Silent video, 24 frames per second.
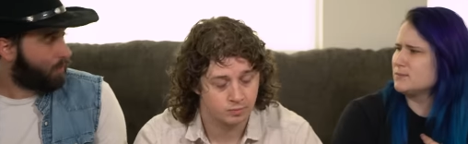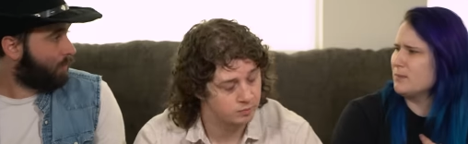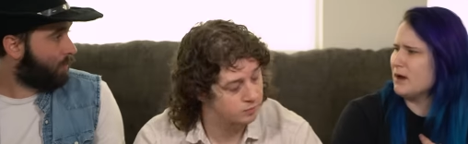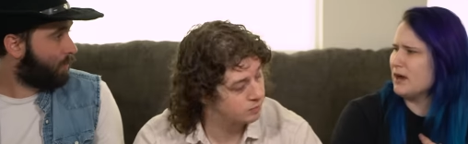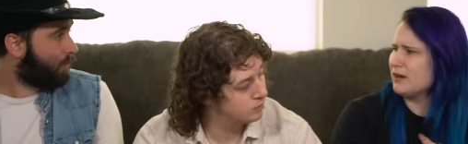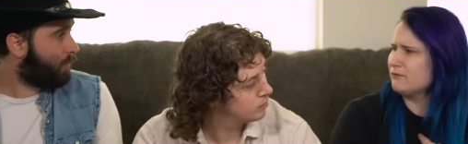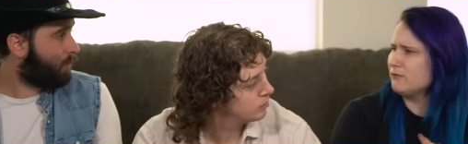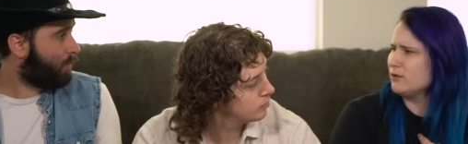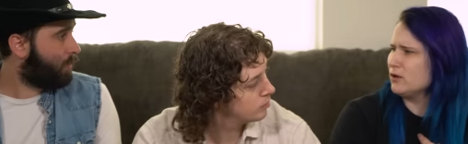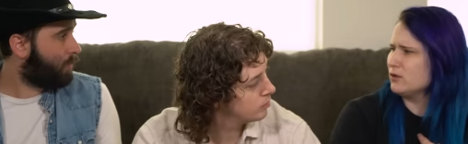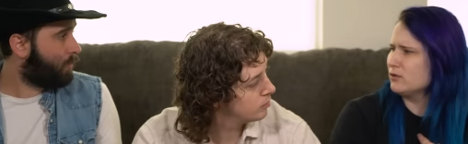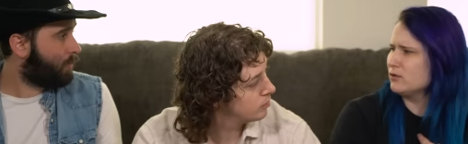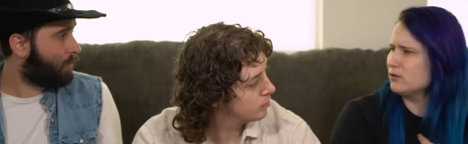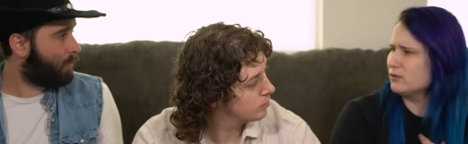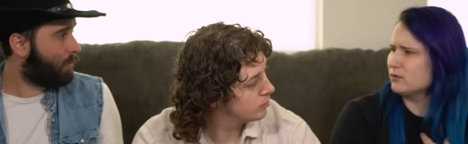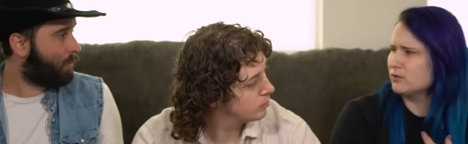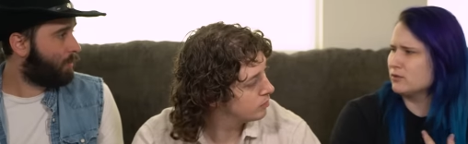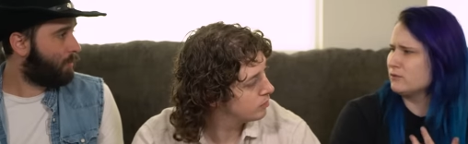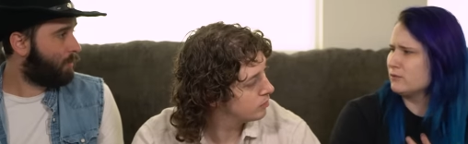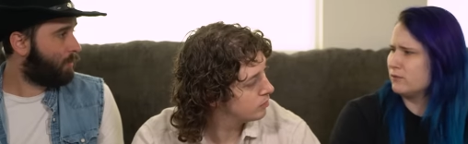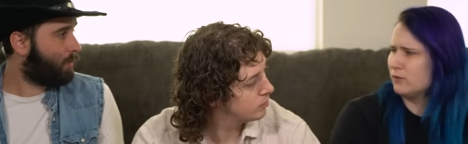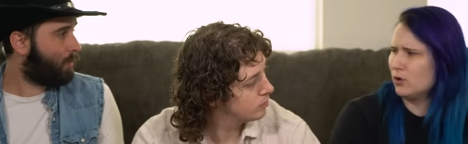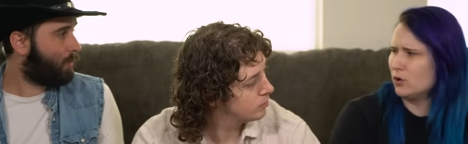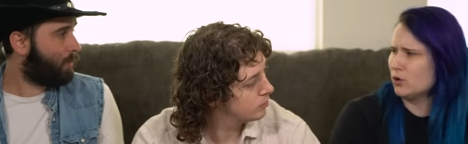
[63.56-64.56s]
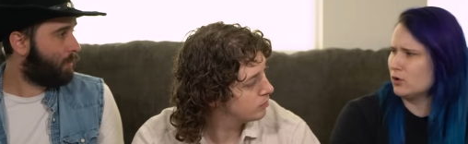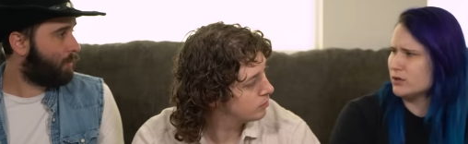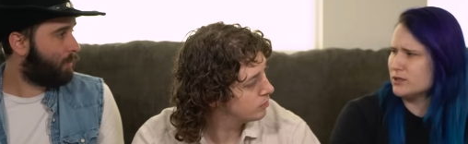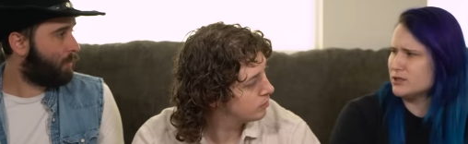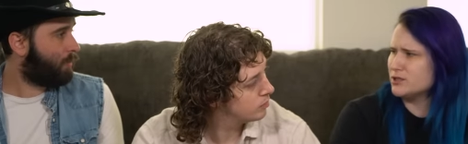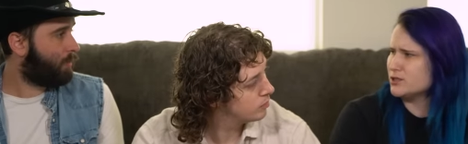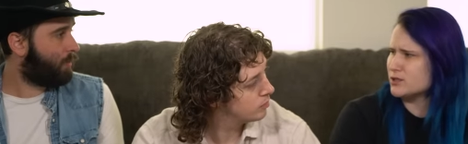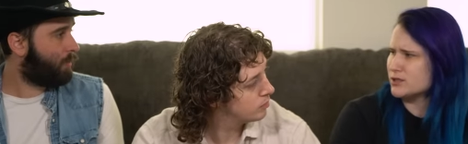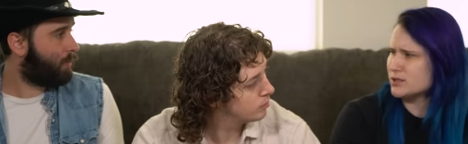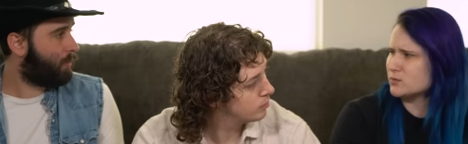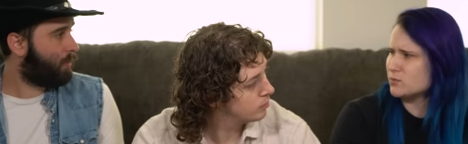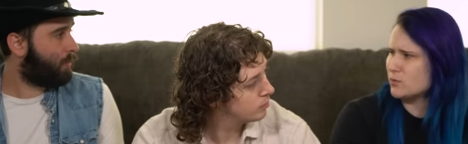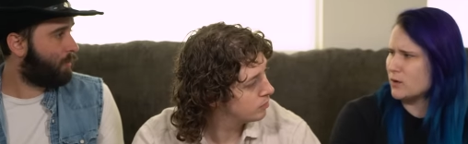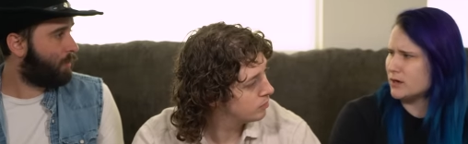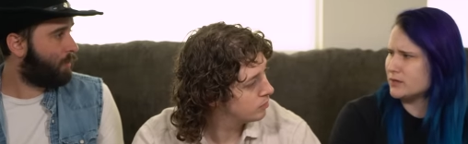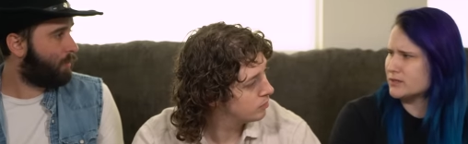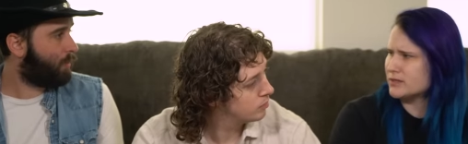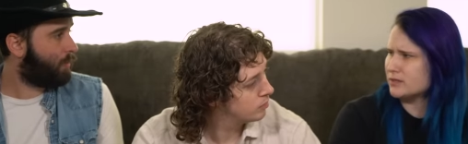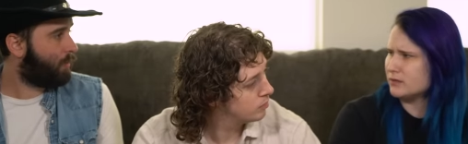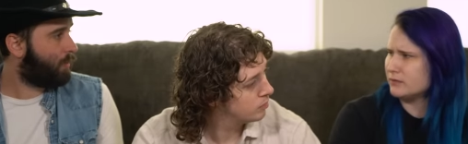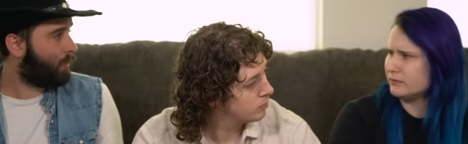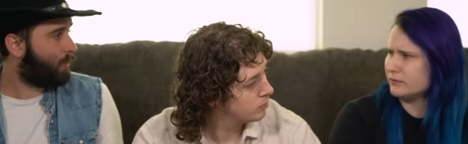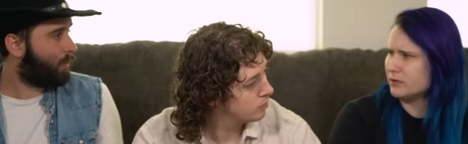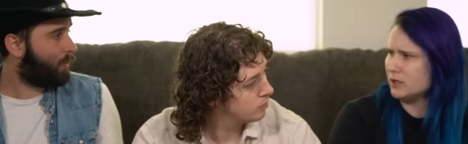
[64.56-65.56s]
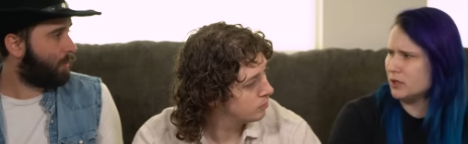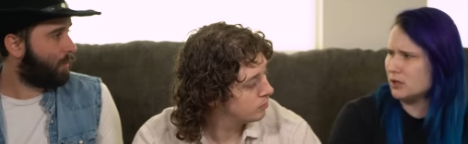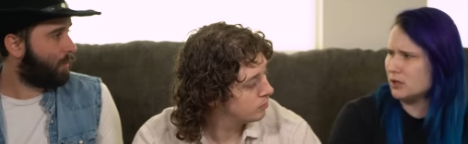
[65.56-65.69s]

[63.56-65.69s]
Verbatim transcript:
Speaker 1: is my fault. The floor is just where stuff